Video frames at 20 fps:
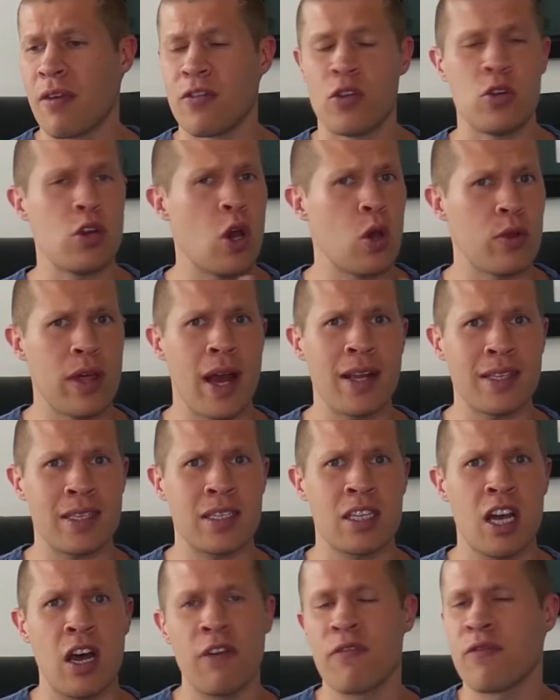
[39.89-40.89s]
If you know that
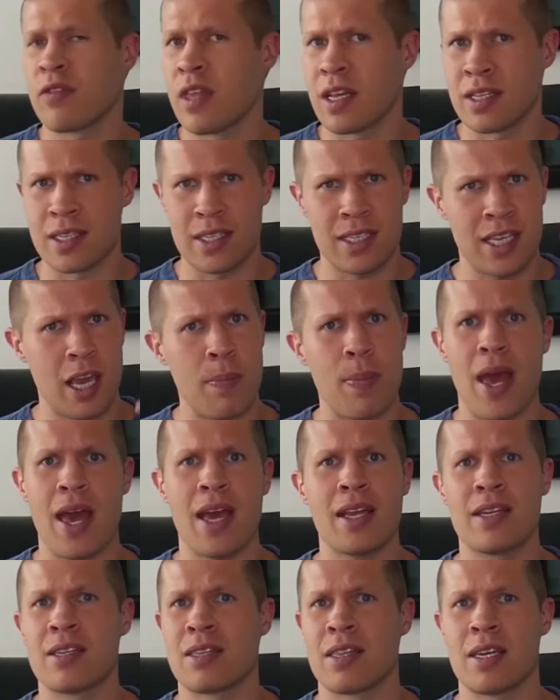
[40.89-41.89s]
stuff, then skip
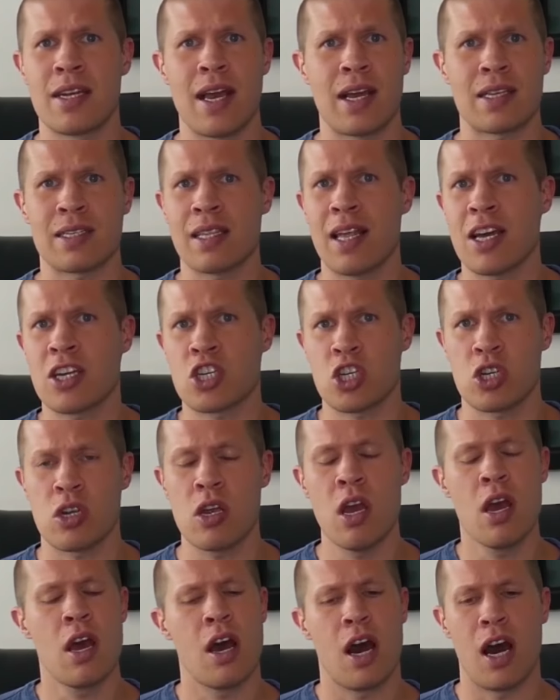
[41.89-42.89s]
ahead to the next
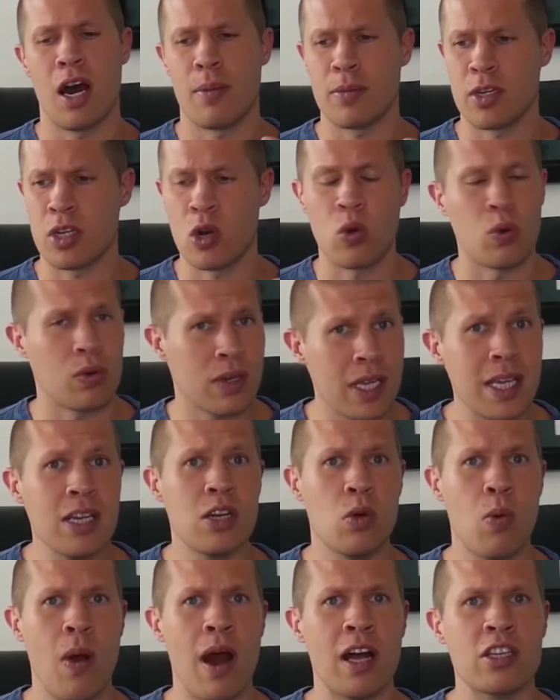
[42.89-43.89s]
lecture. You don't
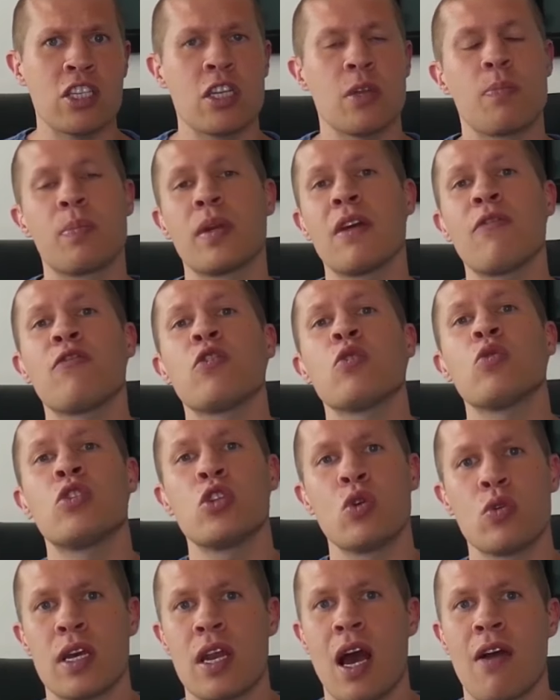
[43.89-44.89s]
need to watch it, but if you
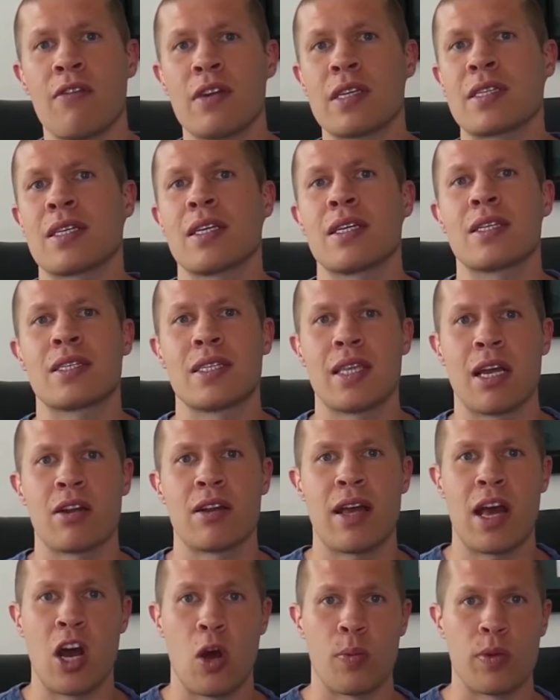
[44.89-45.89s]
do, then obviously it's
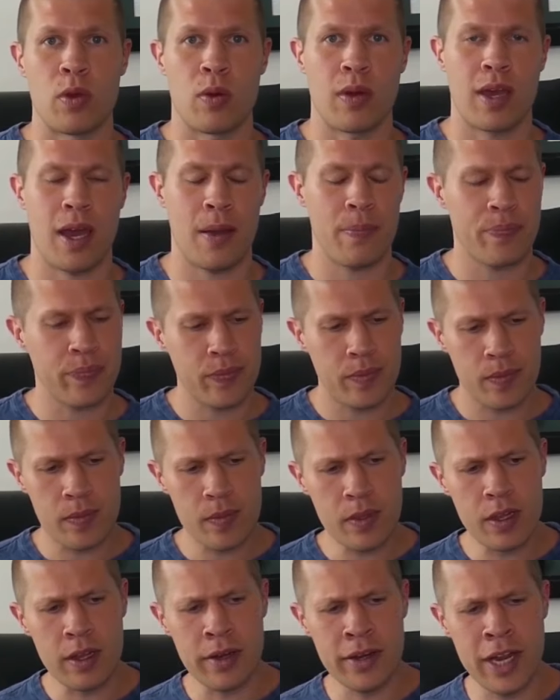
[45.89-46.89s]
there to help you, okay?
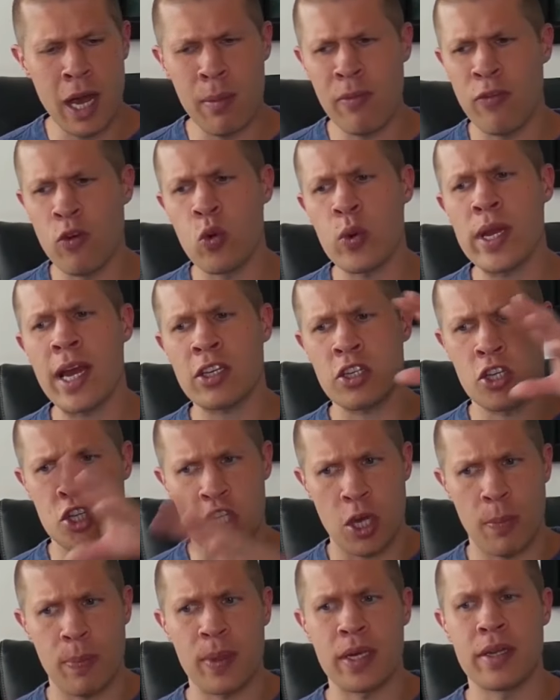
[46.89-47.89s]
Now, before we actually
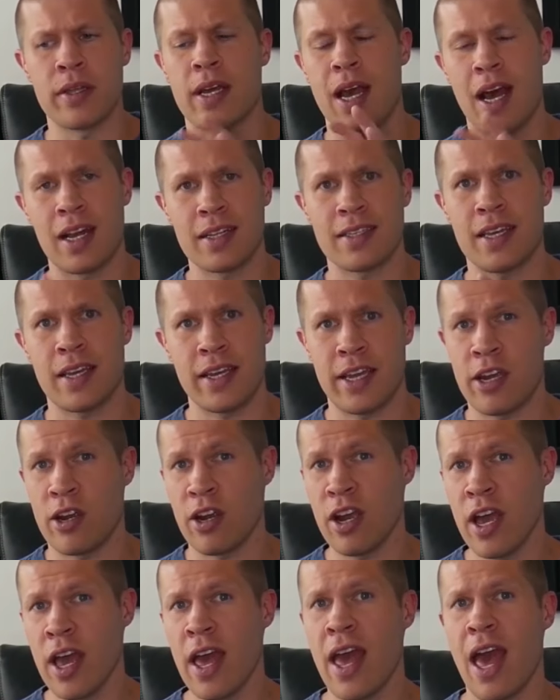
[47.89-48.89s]
jump into the content
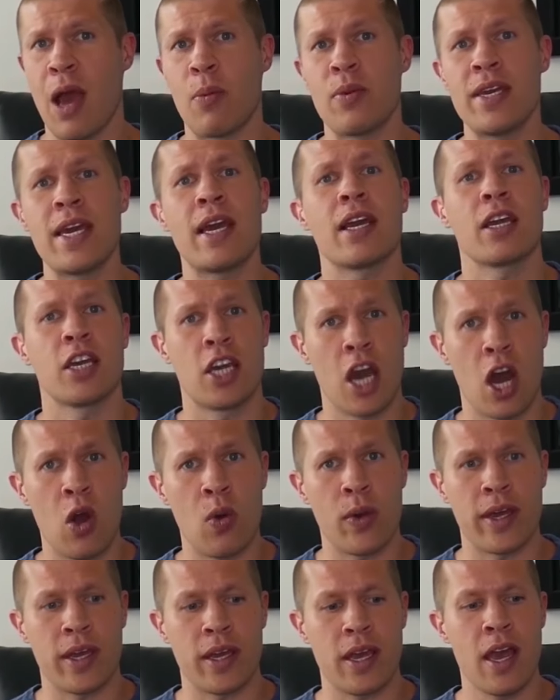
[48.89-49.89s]
here and we get
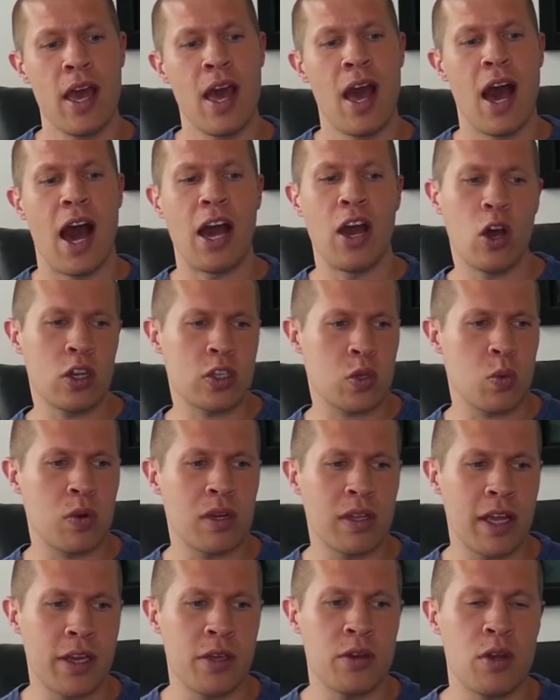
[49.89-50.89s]
going, I also
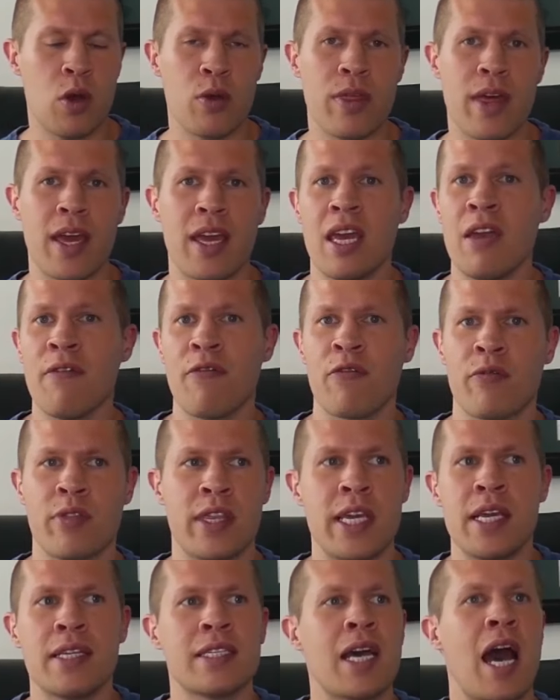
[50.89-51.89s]
want to let you know that if
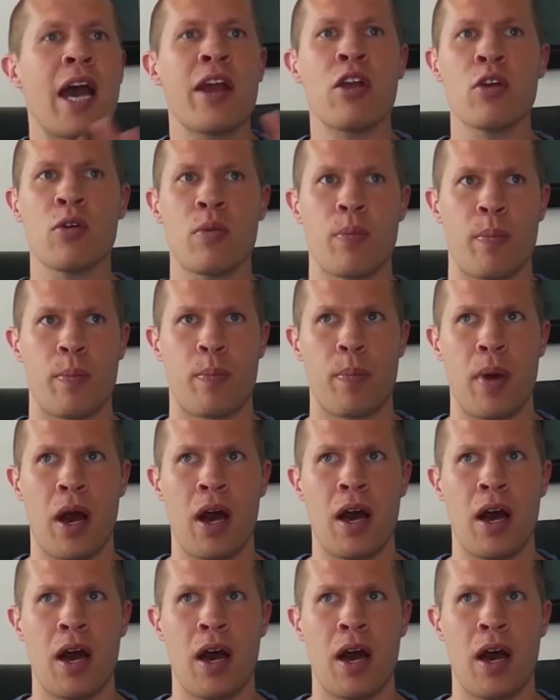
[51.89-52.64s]
the entire